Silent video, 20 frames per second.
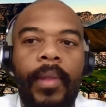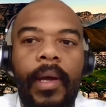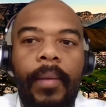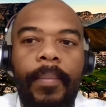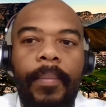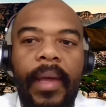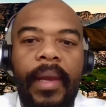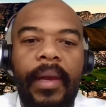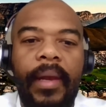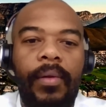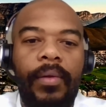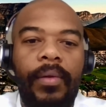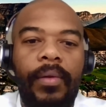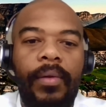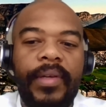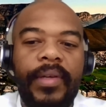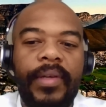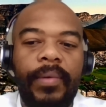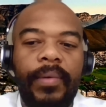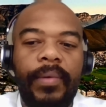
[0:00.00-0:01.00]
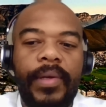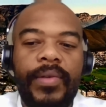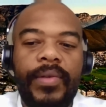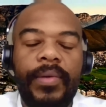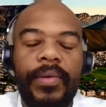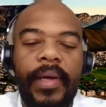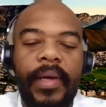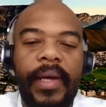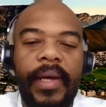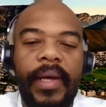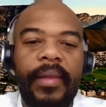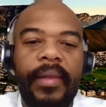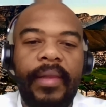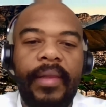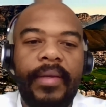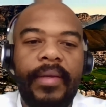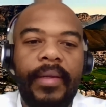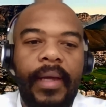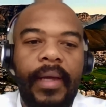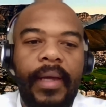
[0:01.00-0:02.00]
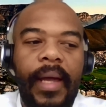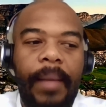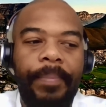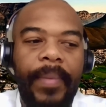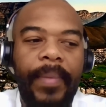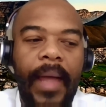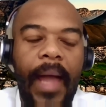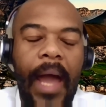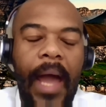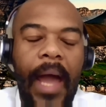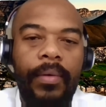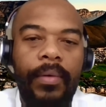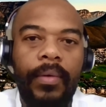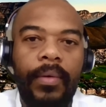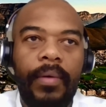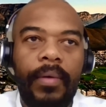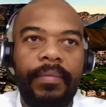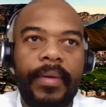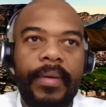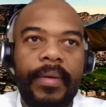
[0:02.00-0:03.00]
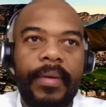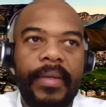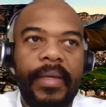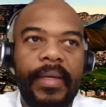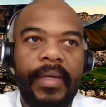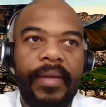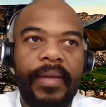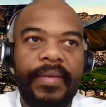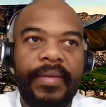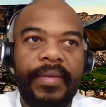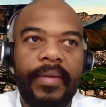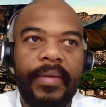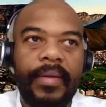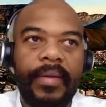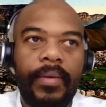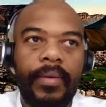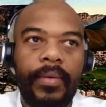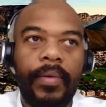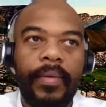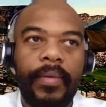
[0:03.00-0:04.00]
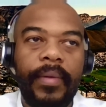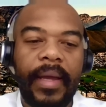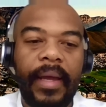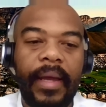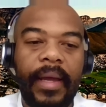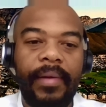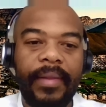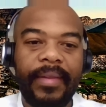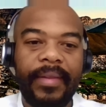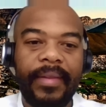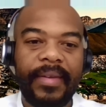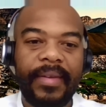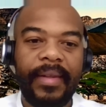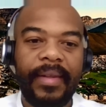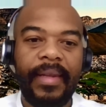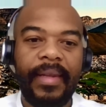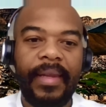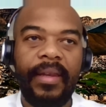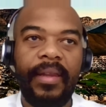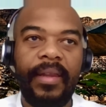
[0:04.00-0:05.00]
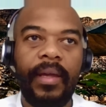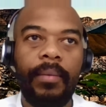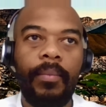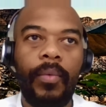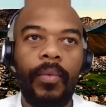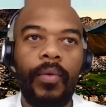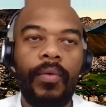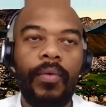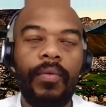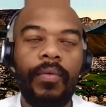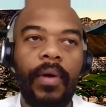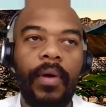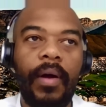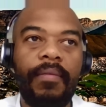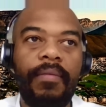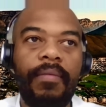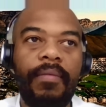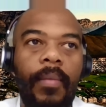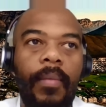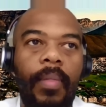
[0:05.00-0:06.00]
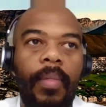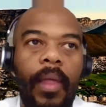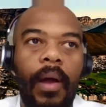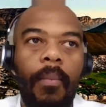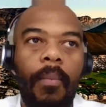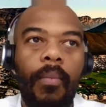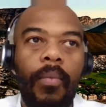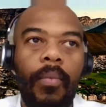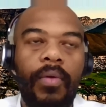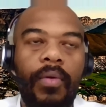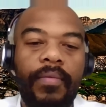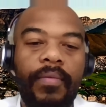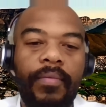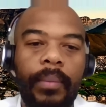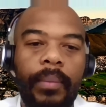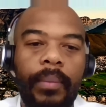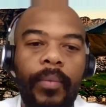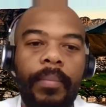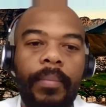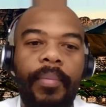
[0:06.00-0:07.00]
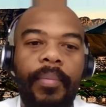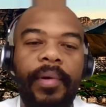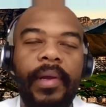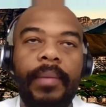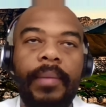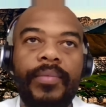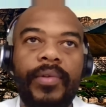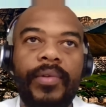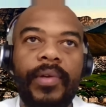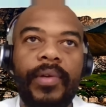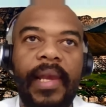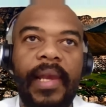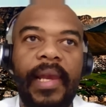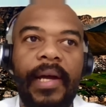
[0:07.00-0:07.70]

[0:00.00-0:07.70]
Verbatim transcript: Um, and I also just want to add that I don't often see it as there's kind of like this linear move of a move from on-prem to